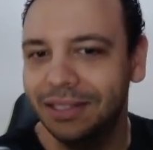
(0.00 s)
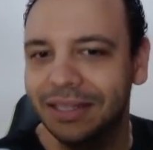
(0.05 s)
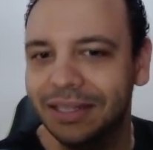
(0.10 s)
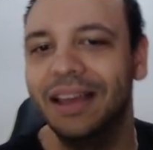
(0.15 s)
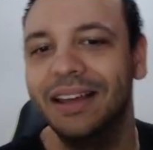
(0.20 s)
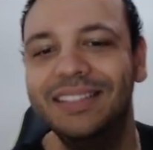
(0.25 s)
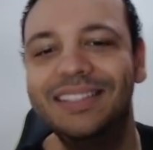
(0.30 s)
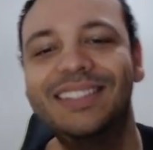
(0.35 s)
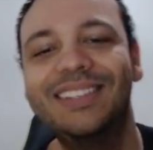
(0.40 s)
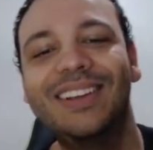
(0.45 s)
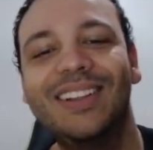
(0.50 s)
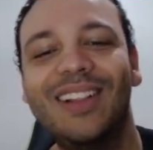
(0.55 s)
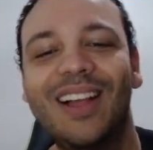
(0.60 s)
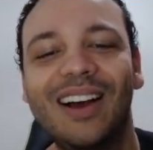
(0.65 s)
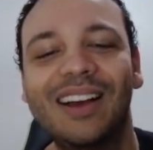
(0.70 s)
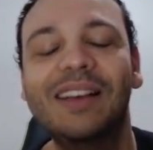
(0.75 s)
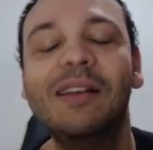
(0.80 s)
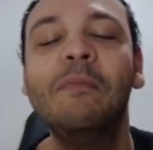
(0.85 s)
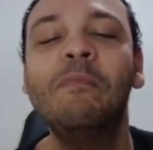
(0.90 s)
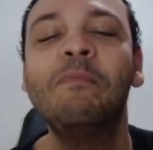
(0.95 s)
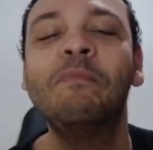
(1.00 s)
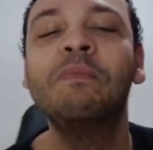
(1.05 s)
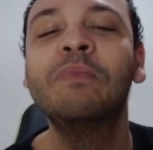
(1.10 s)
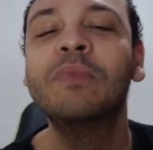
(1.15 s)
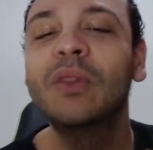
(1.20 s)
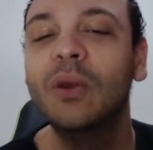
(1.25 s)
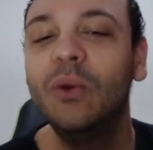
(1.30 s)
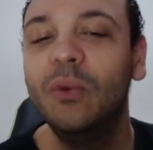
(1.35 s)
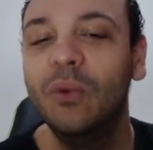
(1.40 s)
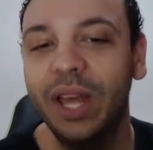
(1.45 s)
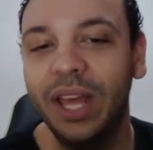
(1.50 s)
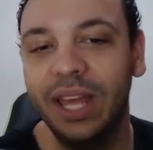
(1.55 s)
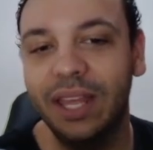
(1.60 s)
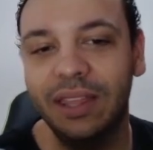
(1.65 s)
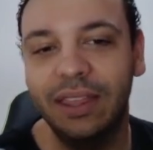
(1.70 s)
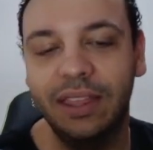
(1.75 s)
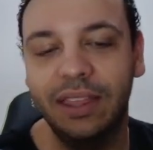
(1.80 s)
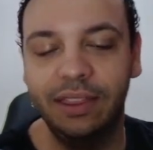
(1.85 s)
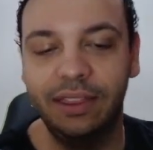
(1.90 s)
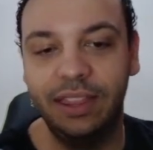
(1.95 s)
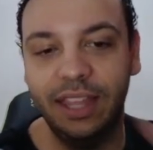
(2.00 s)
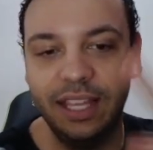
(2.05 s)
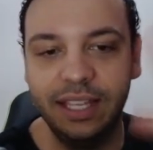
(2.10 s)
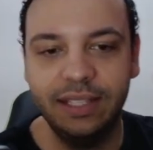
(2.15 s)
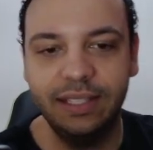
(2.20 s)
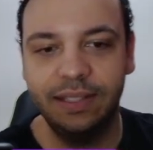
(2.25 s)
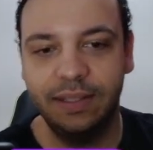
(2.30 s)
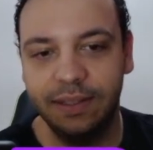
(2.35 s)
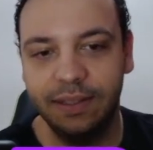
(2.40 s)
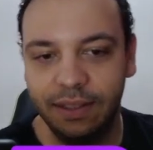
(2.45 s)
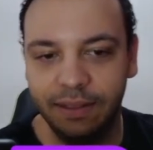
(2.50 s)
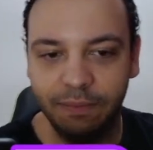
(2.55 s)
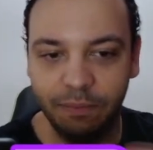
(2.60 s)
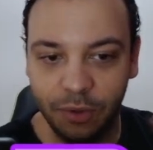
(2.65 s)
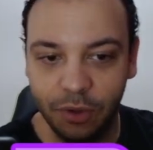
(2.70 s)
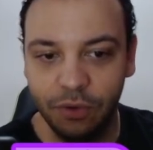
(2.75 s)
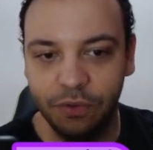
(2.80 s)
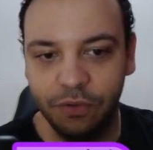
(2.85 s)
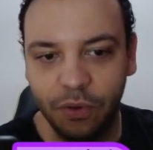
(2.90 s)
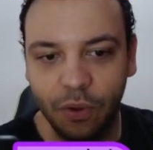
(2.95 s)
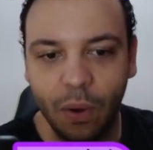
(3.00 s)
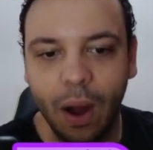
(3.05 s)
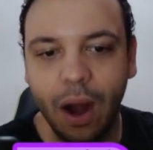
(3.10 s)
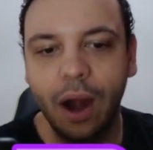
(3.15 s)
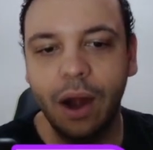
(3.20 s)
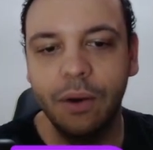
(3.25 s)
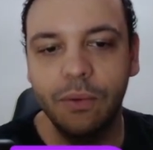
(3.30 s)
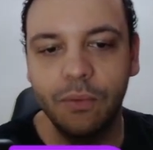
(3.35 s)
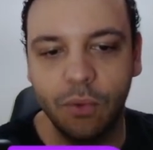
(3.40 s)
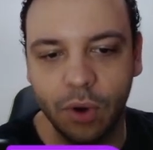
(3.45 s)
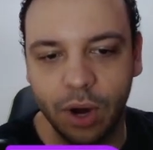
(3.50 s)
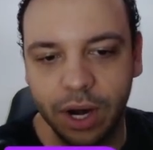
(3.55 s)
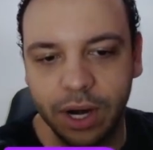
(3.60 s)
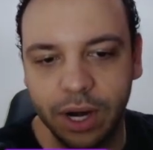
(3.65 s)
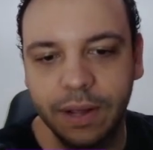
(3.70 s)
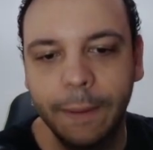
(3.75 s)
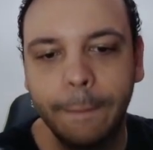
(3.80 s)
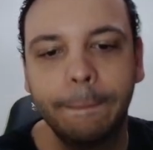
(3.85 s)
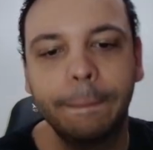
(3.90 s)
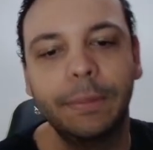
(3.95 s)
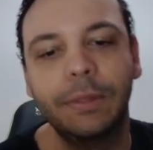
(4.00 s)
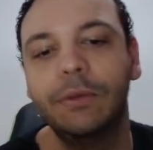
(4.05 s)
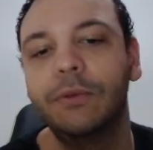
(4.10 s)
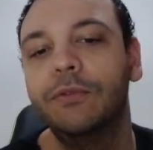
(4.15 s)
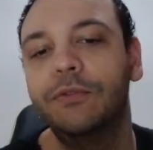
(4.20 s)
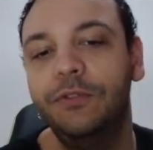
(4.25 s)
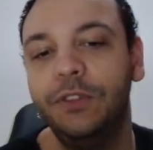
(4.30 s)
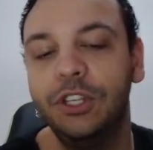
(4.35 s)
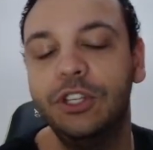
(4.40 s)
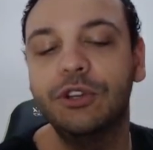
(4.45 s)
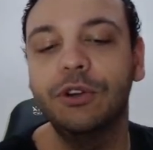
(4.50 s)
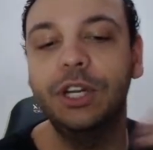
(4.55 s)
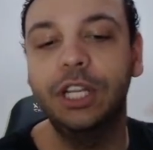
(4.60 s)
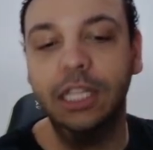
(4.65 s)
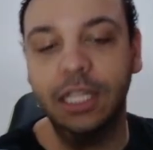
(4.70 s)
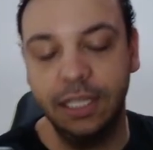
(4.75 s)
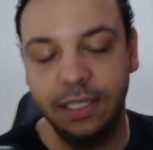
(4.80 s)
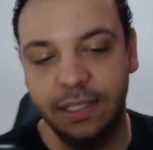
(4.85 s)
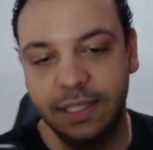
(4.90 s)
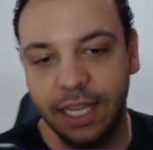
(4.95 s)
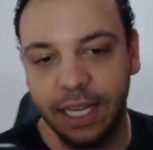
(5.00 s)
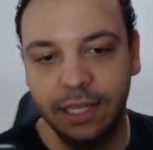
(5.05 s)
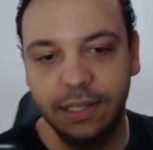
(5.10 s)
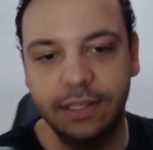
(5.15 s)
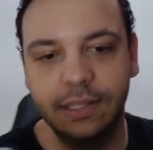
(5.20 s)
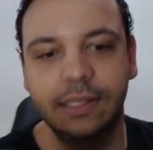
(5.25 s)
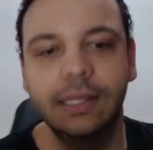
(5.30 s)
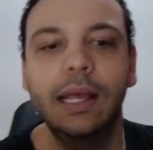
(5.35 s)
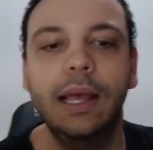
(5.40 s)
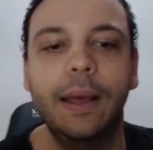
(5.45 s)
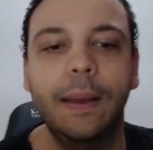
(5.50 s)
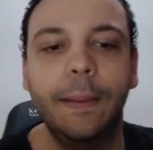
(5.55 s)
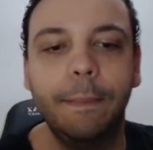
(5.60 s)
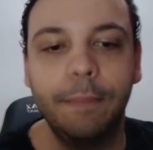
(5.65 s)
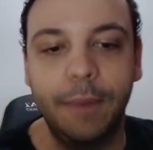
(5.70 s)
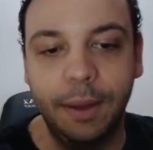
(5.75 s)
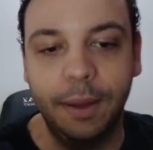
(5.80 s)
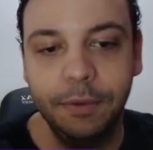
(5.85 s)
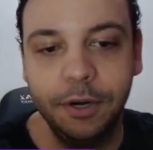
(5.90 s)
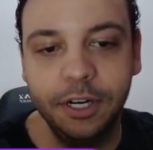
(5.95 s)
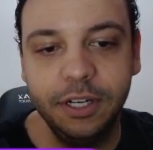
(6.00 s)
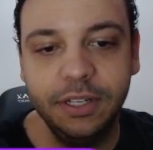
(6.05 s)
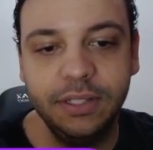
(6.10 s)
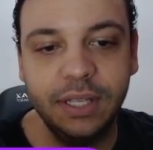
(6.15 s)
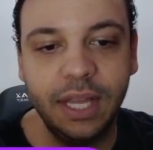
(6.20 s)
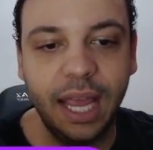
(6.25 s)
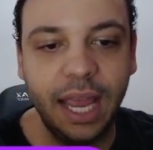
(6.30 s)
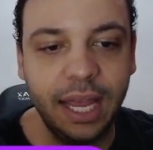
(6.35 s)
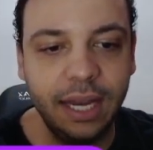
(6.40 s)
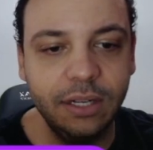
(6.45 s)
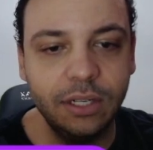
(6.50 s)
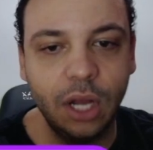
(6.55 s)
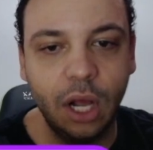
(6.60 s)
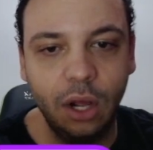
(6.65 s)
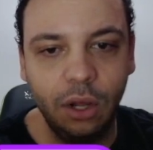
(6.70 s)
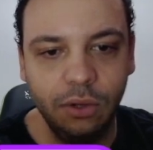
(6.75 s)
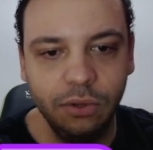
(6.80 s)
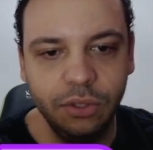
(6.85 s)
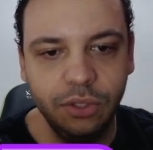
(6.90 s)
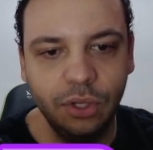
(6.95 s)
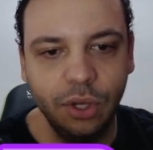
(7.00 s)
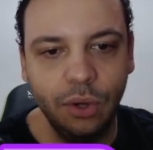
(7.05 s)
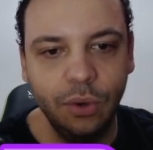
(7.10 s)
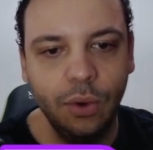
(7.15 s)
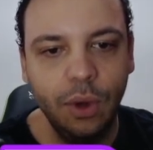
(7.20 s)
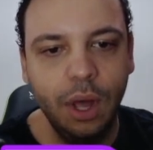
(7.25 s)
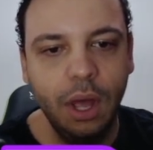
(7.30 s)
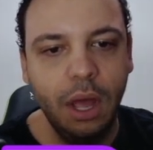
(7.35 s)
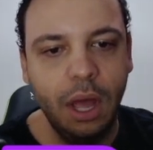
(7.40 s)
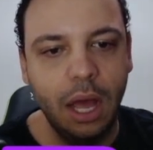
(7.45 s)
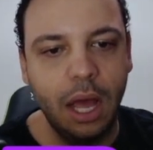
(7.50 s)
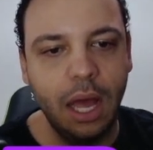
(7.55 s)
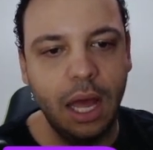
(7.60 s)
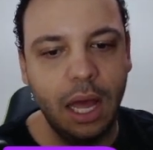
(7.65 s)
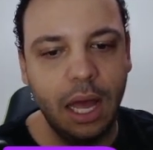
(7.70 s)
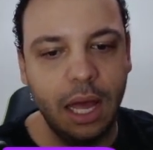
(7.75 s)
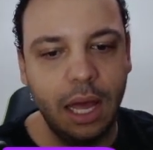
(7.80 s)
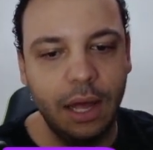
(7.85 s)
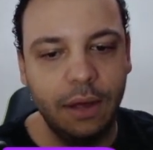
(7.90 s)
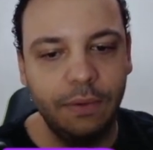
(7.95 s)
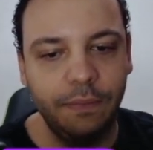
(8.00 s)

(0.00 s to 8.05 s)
sized clock with this beautiful artwork featuring the six members and also uh,